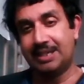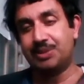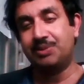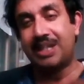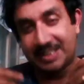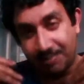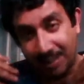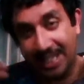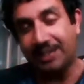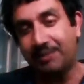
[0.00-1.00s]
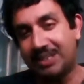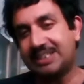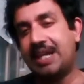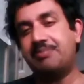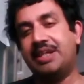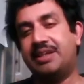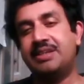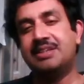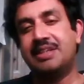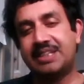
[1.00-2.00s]
to explain what is happening,
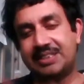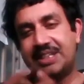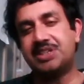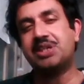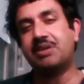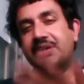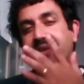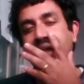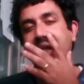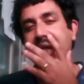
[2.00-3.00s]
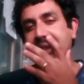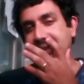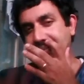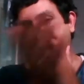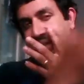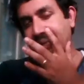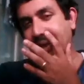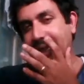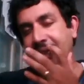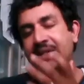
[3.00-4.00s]
tensor or grid I explained
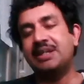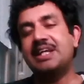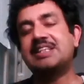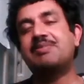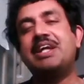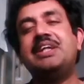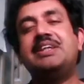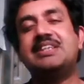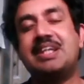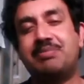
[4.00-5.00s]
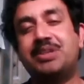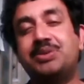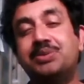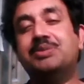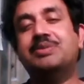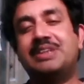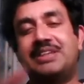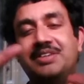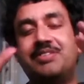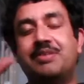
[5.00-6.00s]
while explaining the chapter 2,
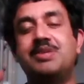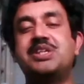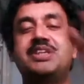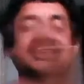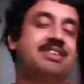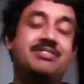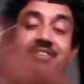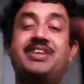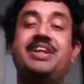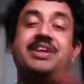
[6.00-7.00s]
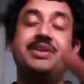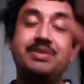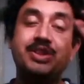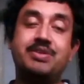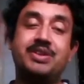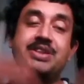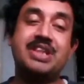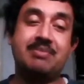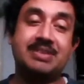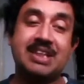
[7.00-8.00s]
that information is converted into geometric
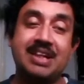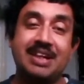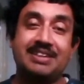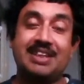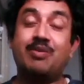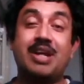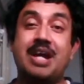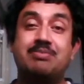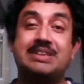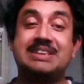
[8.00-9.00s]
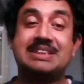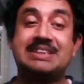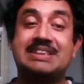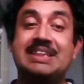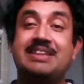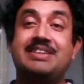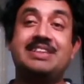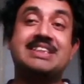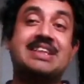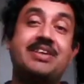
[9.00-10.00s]
shapes. Then what happens is
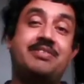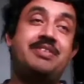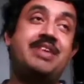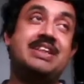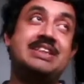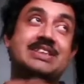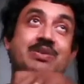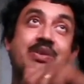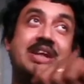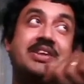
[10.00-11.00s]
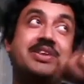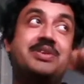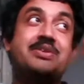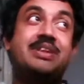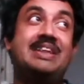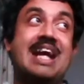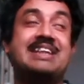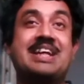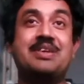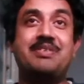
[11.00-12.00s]
this kind of event is correlated to
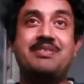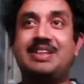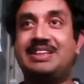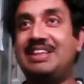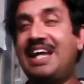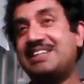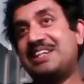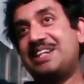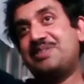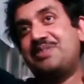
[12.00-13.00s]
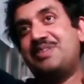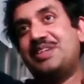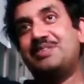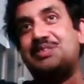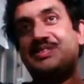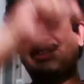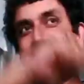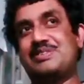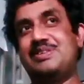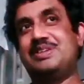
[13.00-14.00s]
that kind of event. That kind of event will
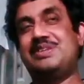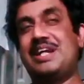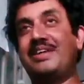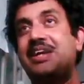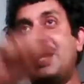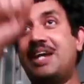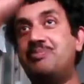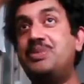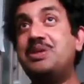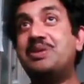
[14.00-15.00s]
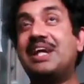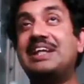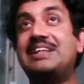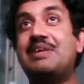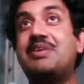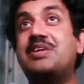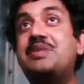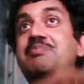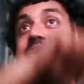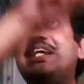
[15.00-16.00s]
go to that, and periodically they will
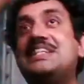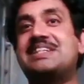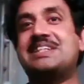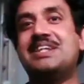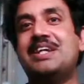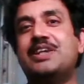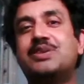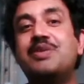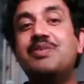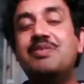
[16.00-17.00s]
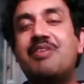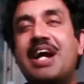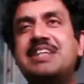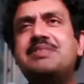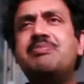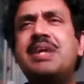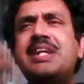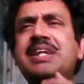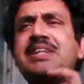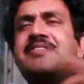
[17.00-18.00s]
repeat. So you will find
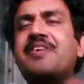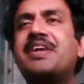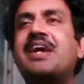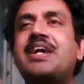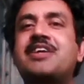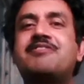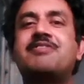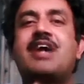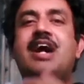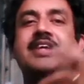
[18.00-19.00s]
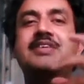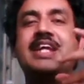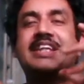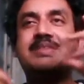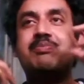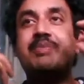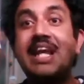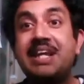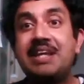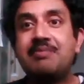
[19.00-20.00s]
many different kind of
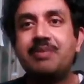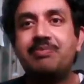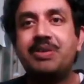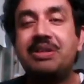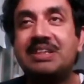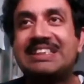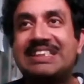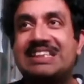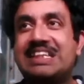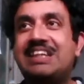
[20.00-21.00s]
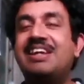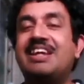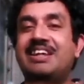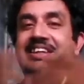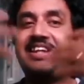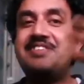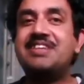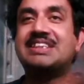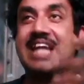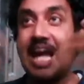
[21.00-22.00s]
unexplainable periodicity in the
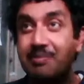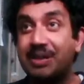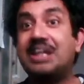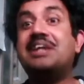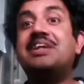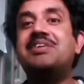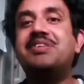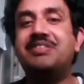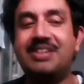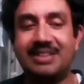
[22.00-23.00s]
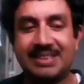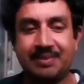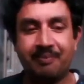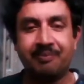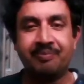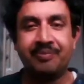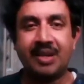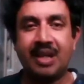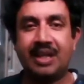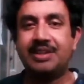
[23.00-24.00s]
events happening in the universe,
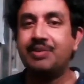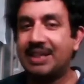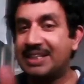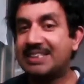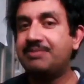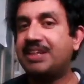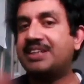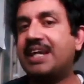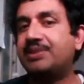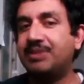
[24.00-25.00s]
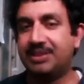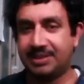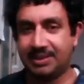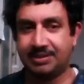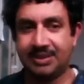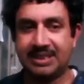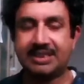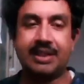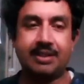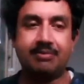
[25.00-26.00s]
and you can estimate that with this
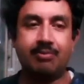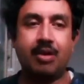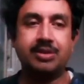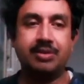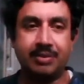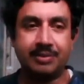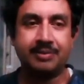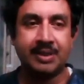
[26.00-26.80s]
kind of modulo.